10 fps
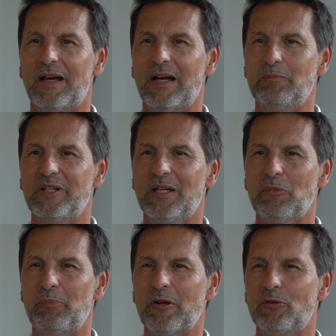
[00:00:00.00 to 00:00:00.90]
I became
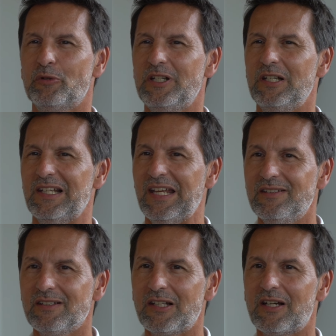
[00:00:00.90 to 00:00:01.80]
a parent pretty
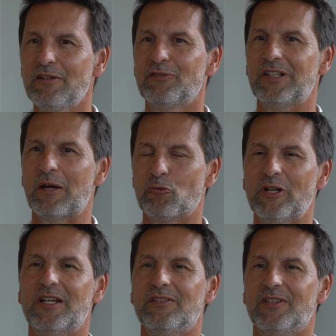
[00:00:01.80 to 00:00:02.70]
late in life, and I'm
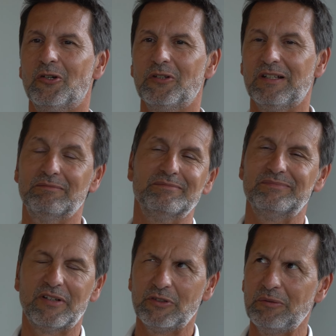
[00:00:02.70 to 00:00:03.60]
realizing
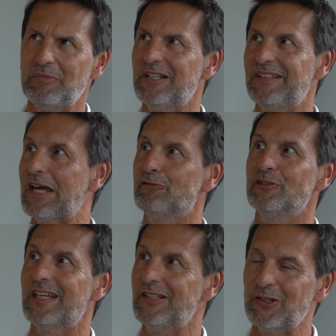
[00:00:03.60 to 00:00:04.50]
I've only been a dad for
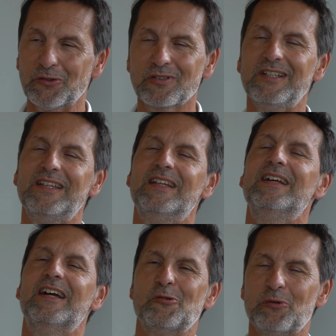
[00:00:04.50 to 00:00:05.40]
10 years,
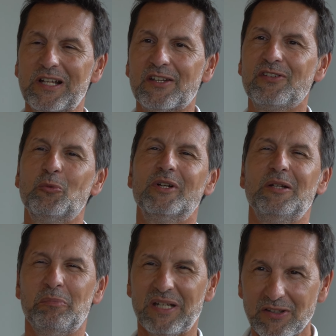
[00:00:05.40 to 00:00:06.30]
and realizing what it
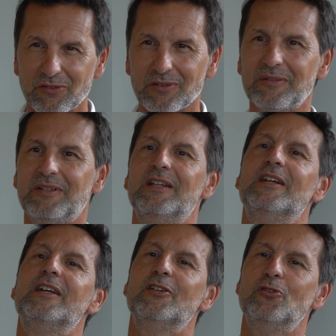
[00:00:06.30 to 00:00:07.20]
means
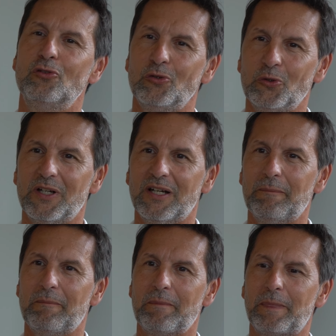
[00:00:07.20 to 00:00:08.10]

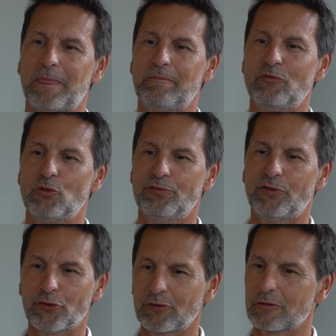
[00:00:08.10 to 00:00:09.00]
to
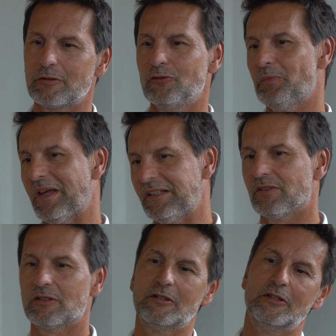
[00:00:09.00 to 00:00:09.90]
foster, to
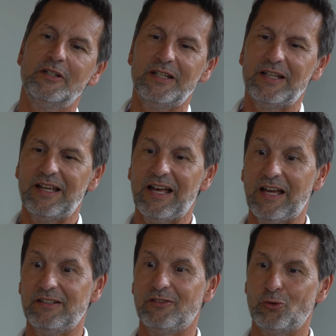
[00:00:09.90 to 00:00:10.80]
mentor,
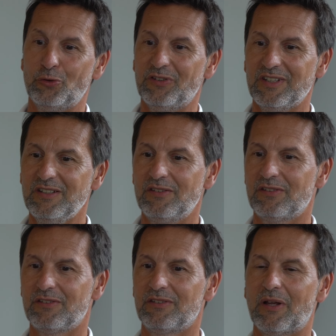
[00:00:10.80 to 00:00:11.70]
and to see
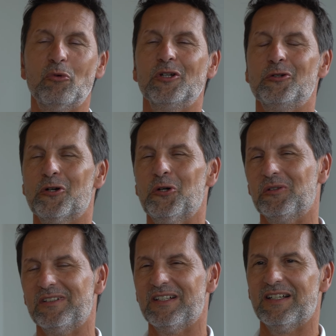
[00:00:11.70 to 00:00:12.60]
someone
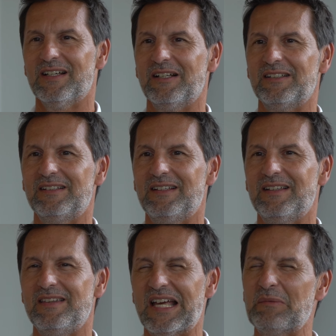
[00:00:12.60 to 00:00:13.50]
grow.
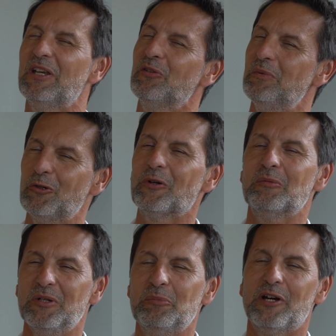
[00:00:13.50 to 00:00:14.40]
That makes me
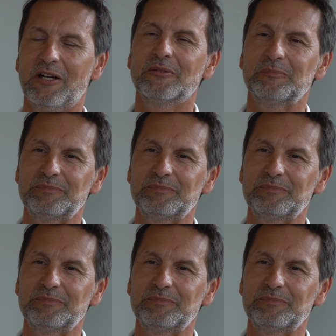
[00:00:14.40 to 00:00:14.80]
incredibly proud.